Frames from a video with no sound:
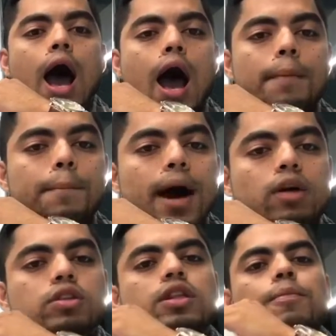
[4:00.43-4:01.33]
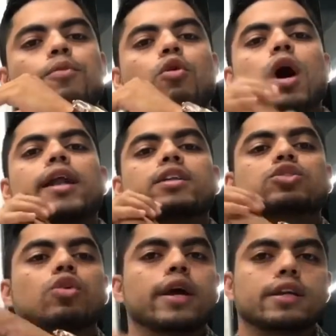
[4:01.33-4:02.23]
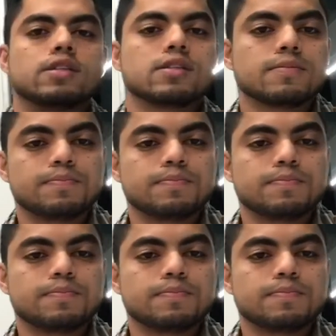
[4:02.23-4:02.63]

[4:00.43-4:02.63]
about the provided choice.